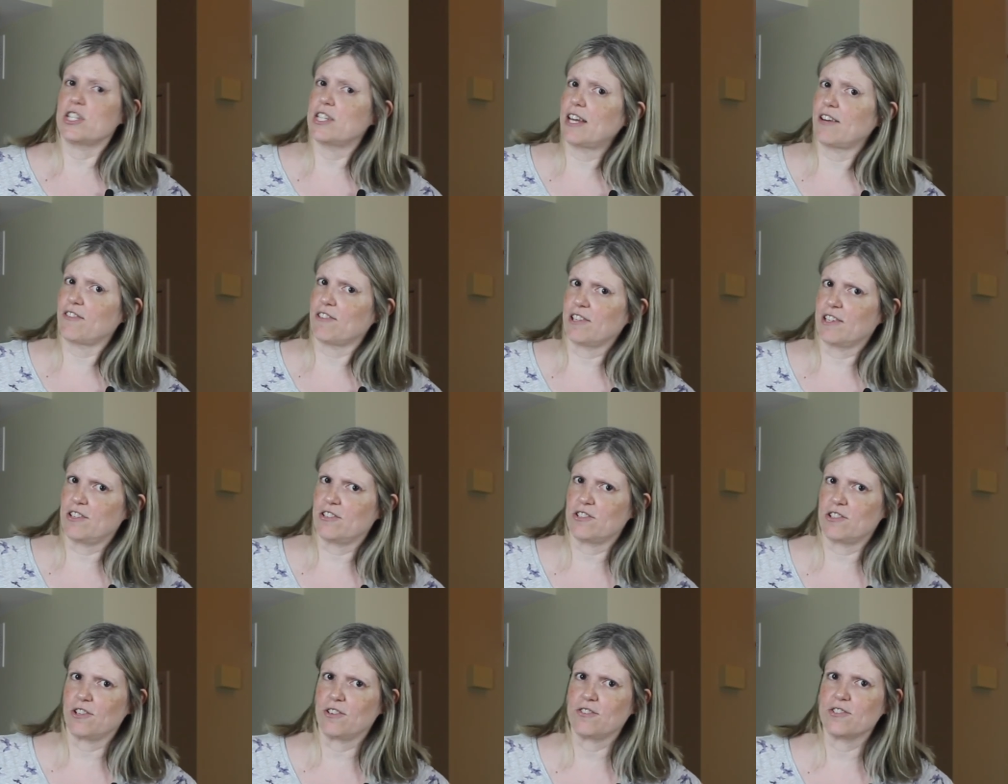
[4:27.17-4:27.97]
definitely
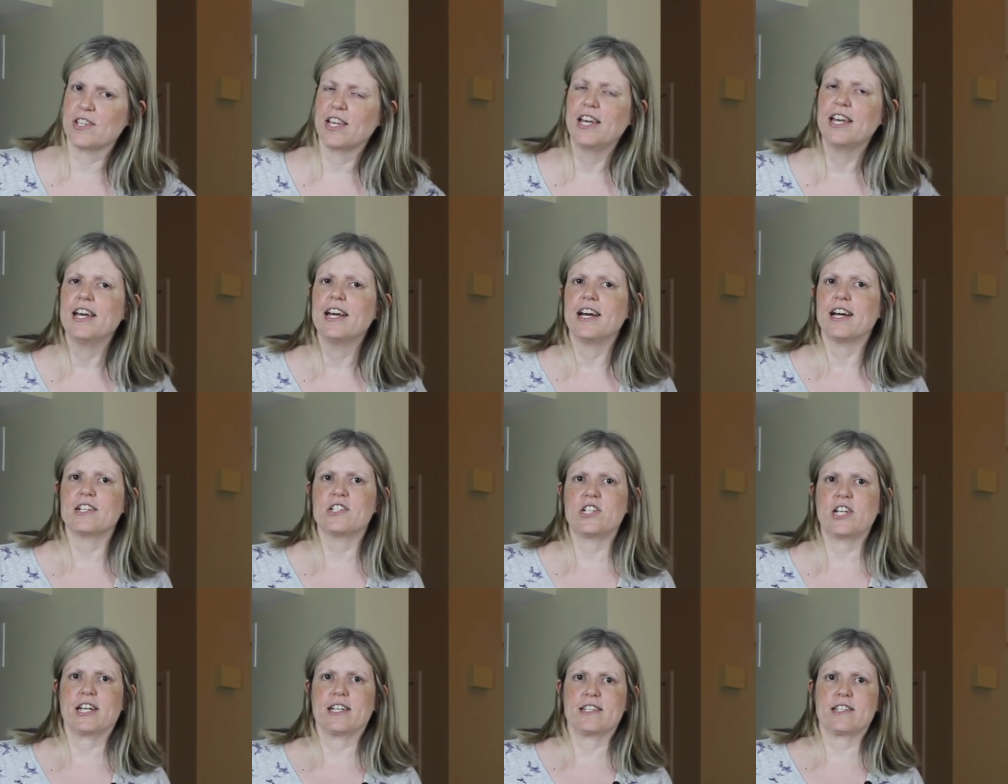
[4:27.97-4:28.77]
deserves a
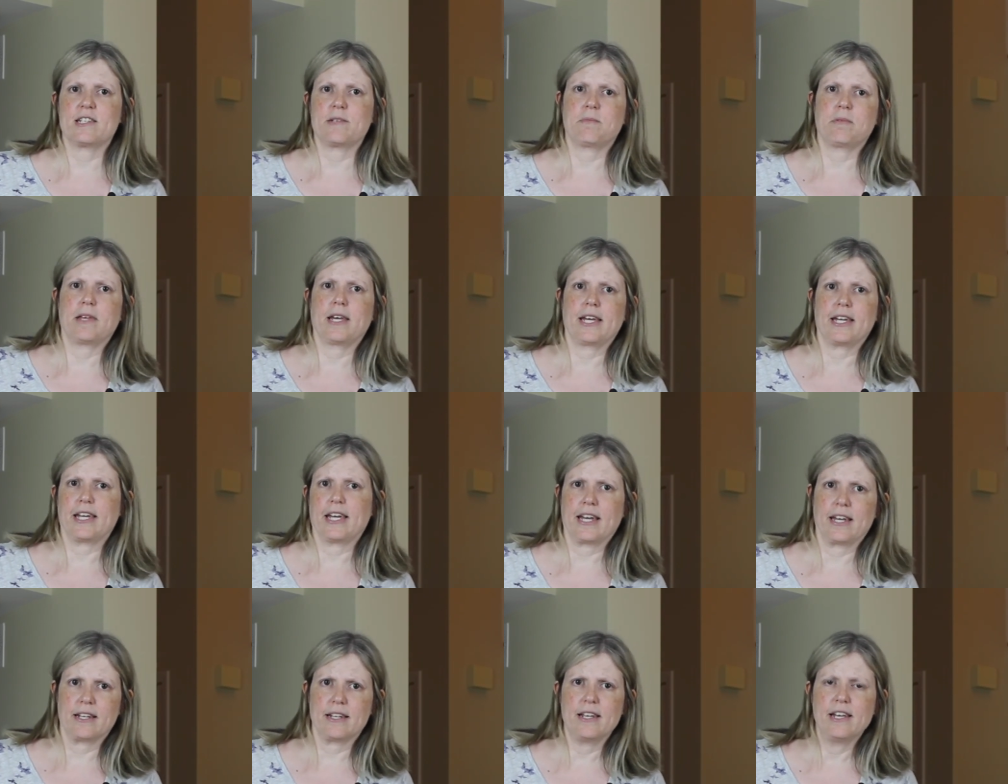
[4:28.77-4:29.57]
chance to play
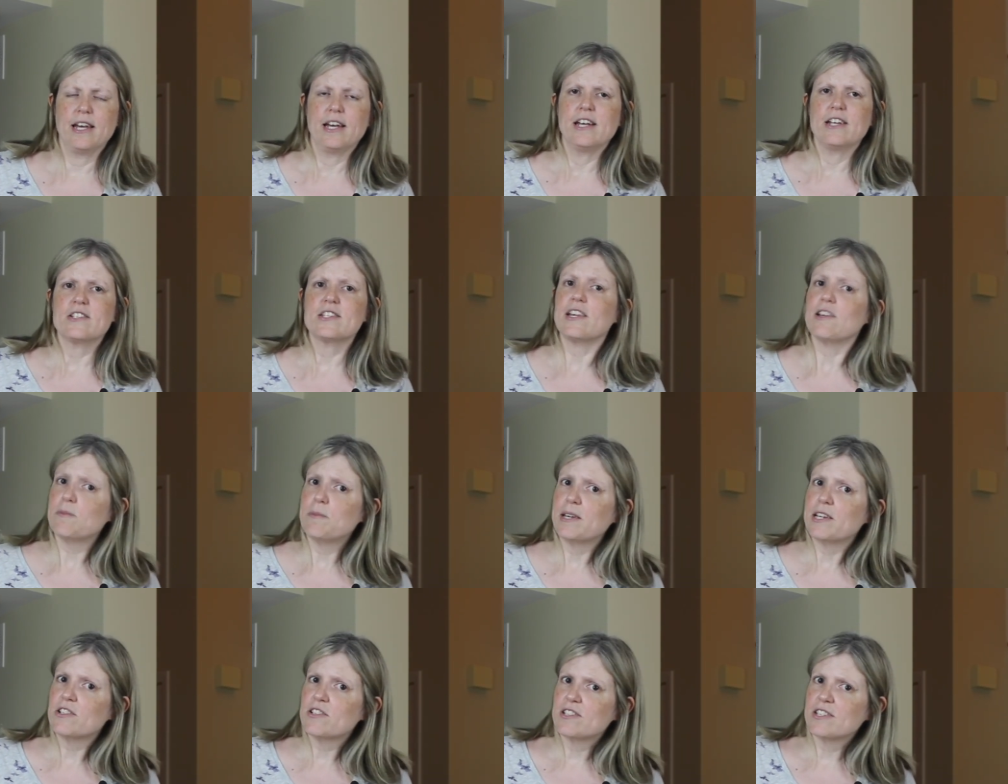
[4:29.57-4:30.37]
again. So that would
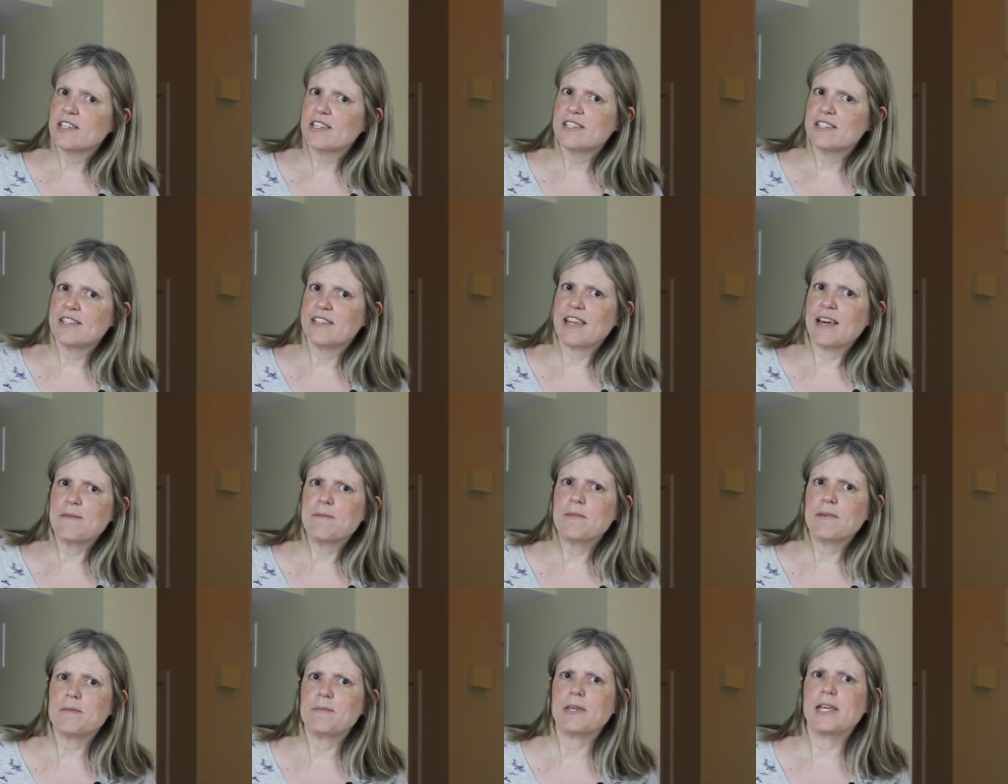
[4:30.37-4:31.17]
be interesting to see
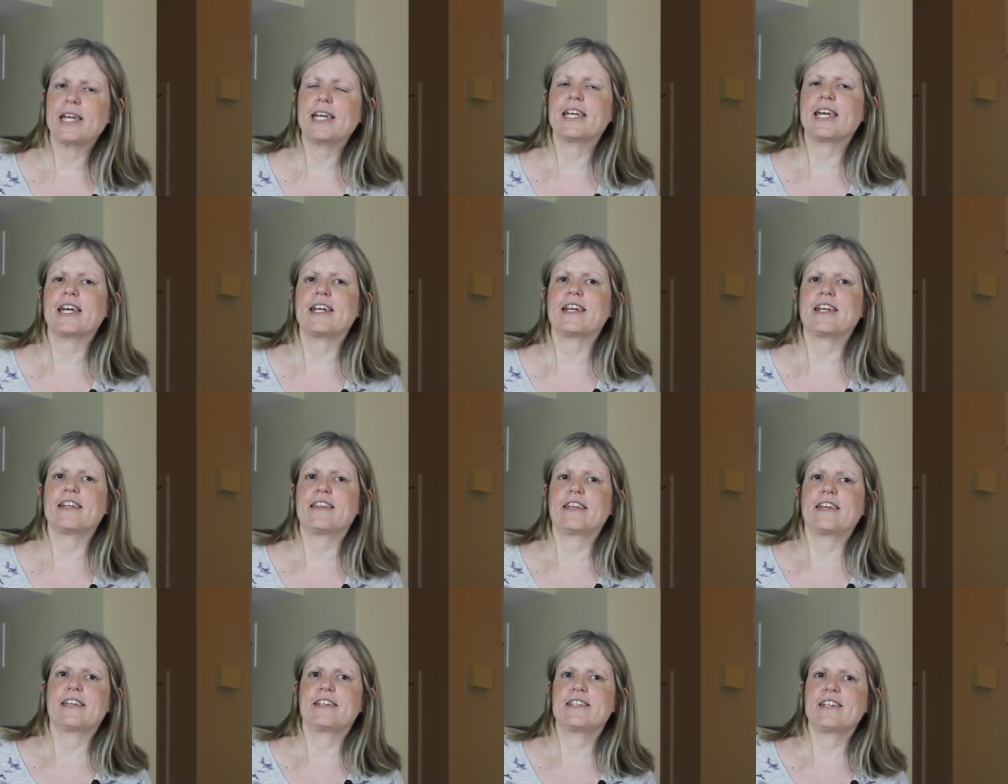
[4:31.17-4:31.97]
them play again, and I
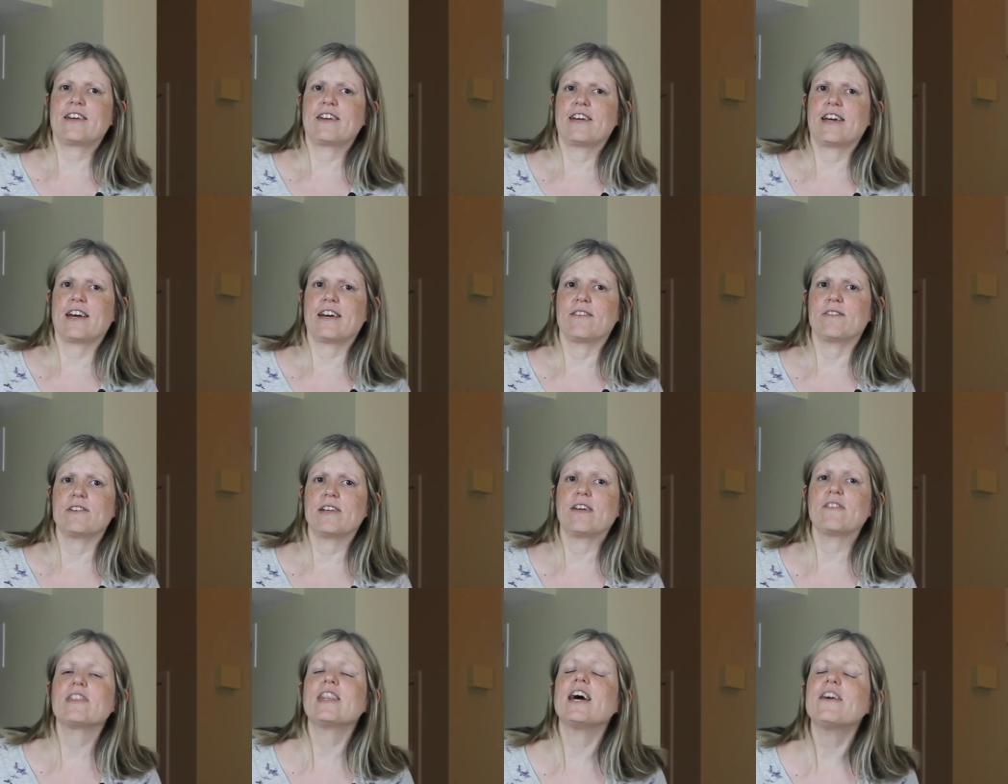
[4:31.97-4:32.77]
think
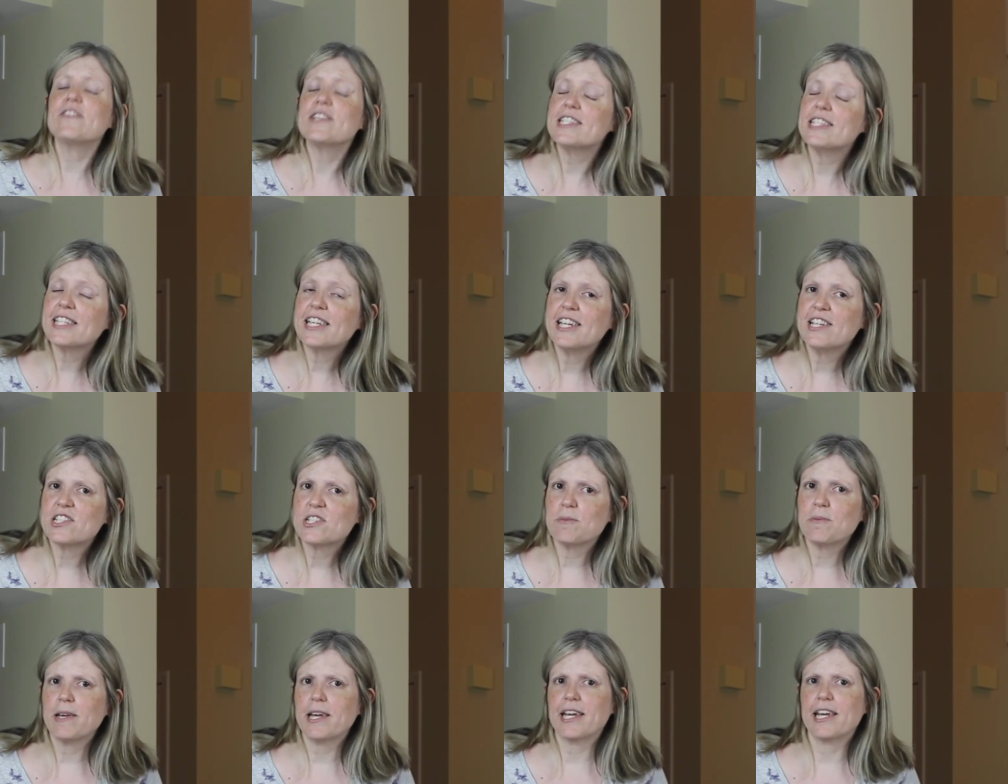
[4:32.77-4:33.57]
I'd love to see
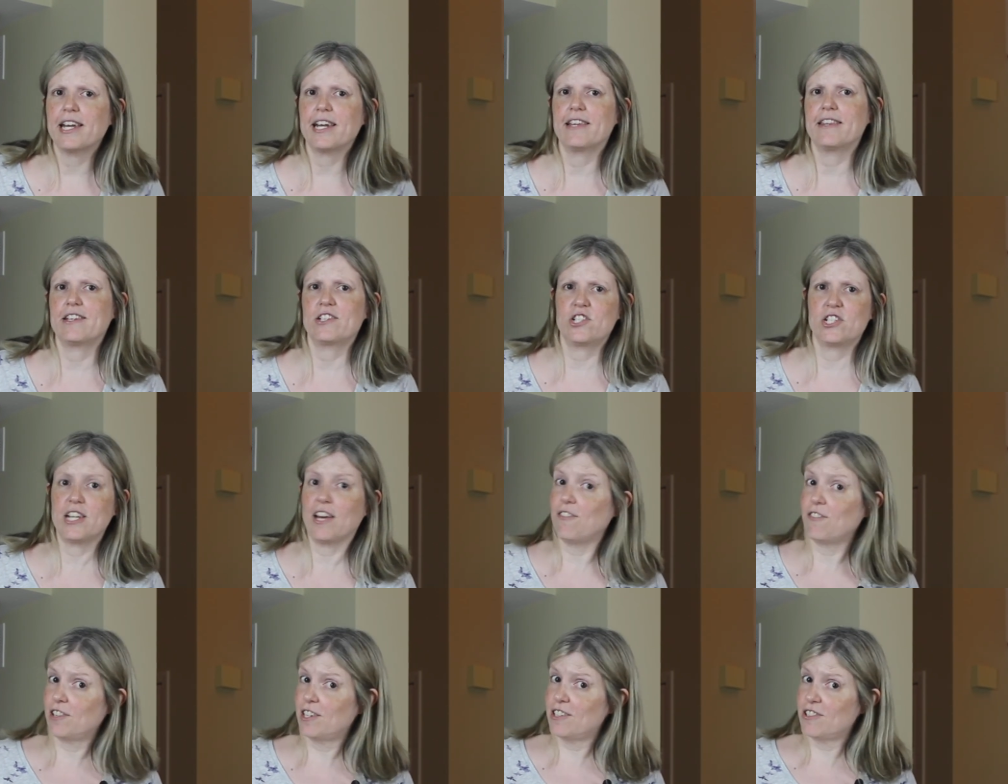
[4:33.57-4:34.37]
Keisha play again. I think she
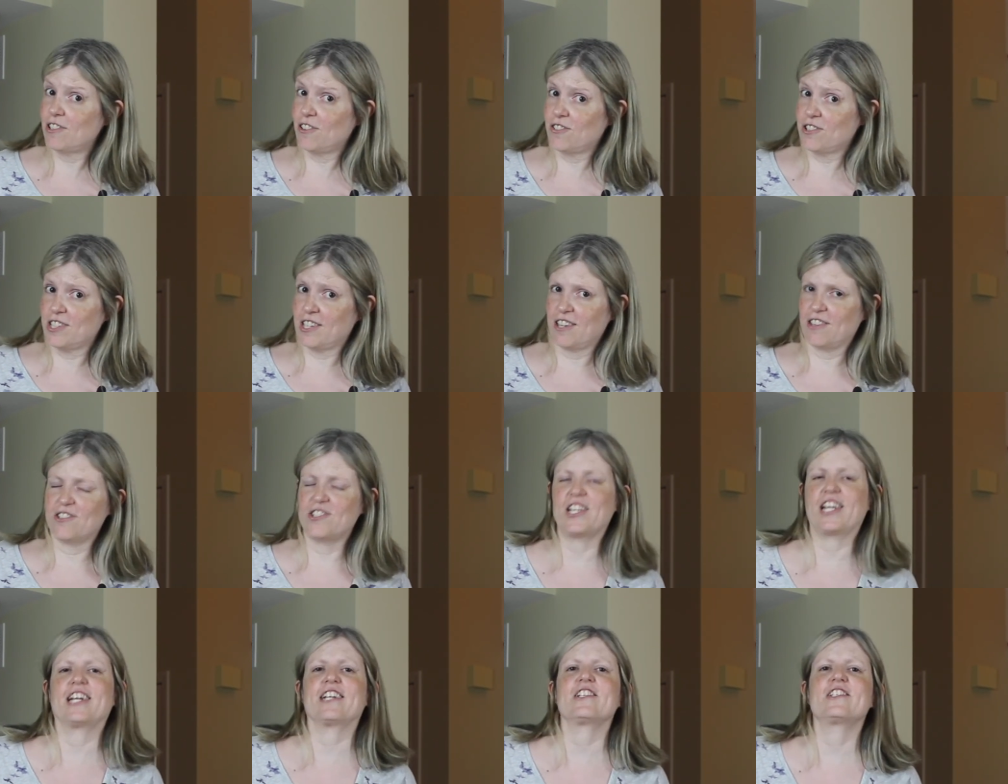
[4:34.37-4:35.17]
definitely deserves another
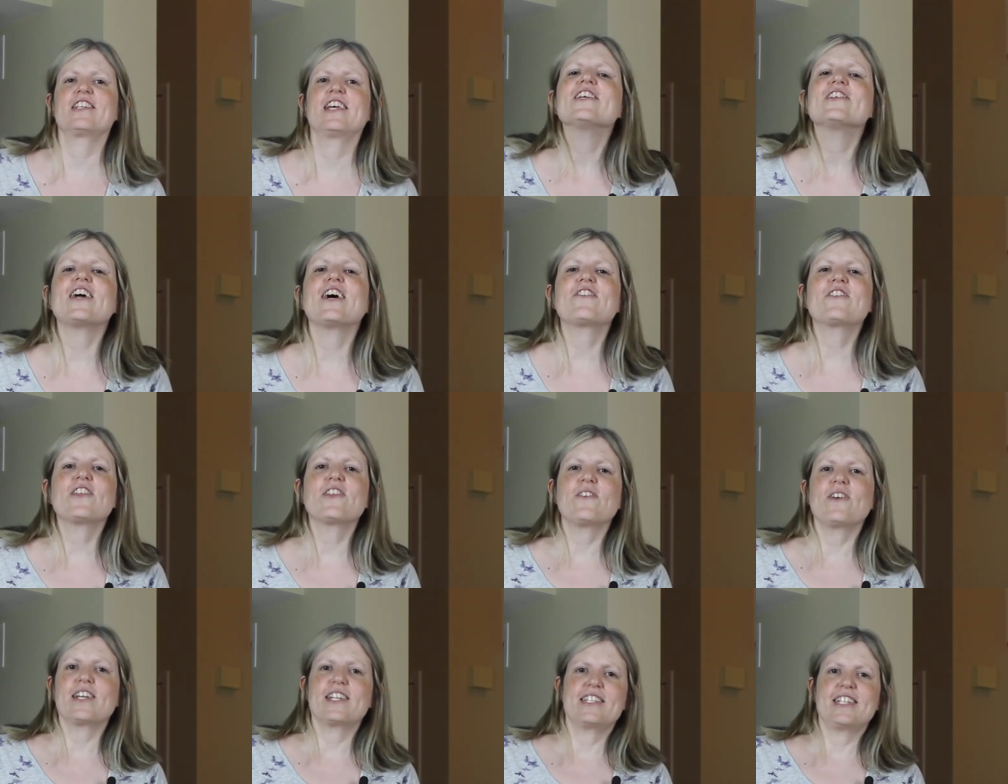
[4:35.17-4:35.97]
chance. So after
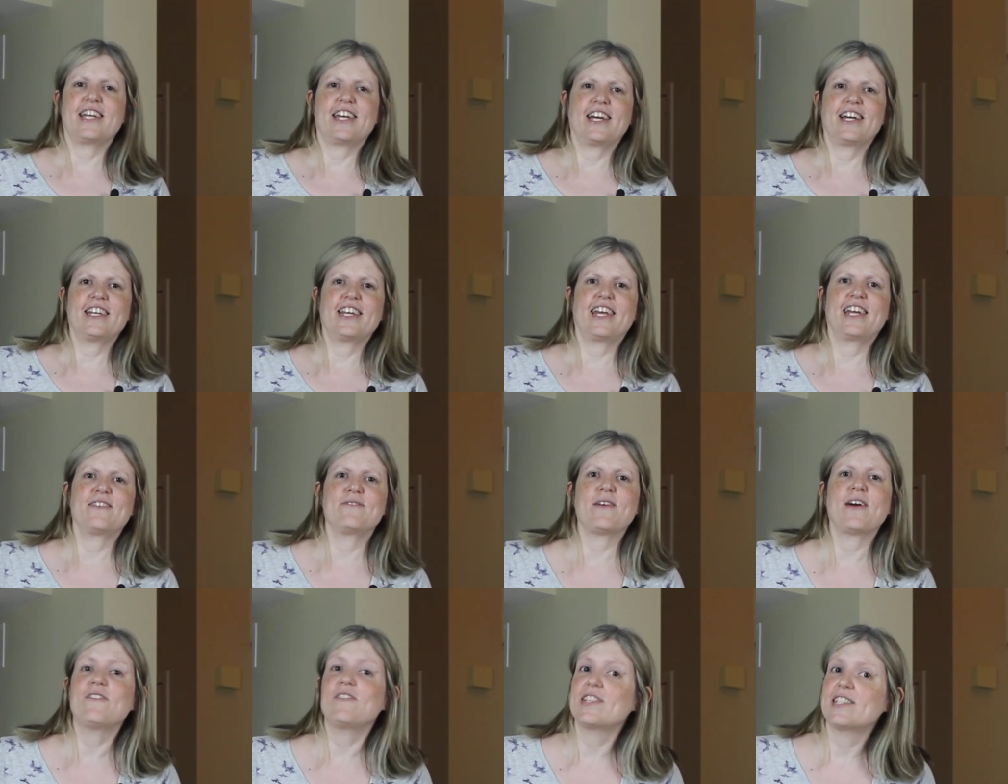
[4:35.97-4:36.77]
the way Dan
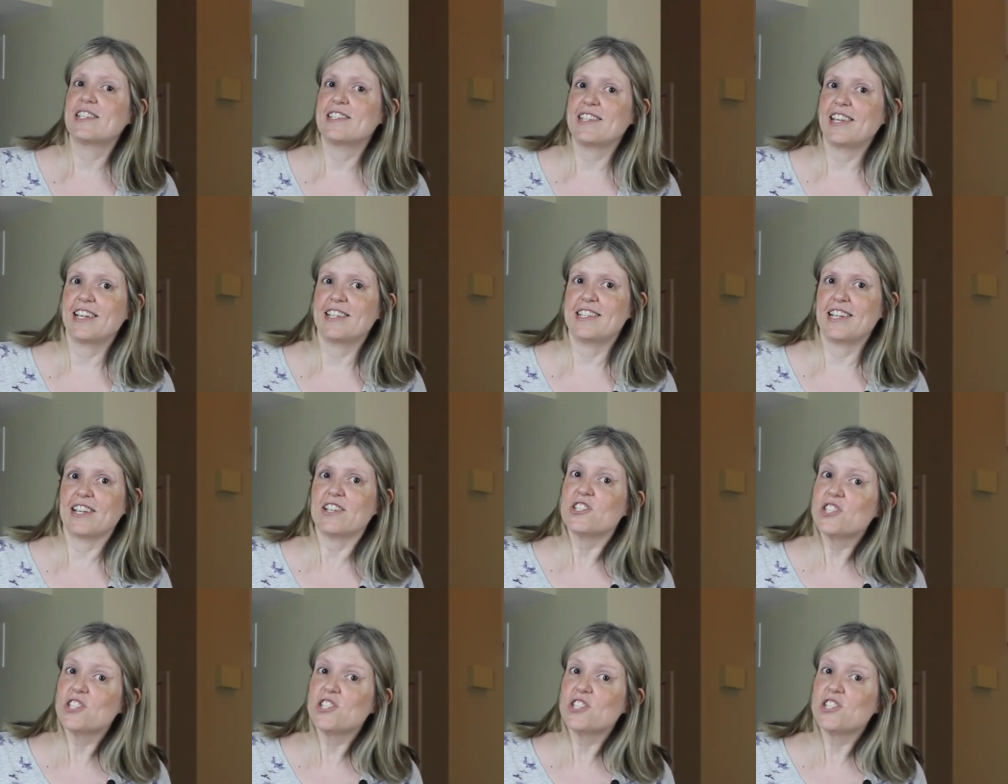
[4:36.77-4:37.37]
and Memphis decided to take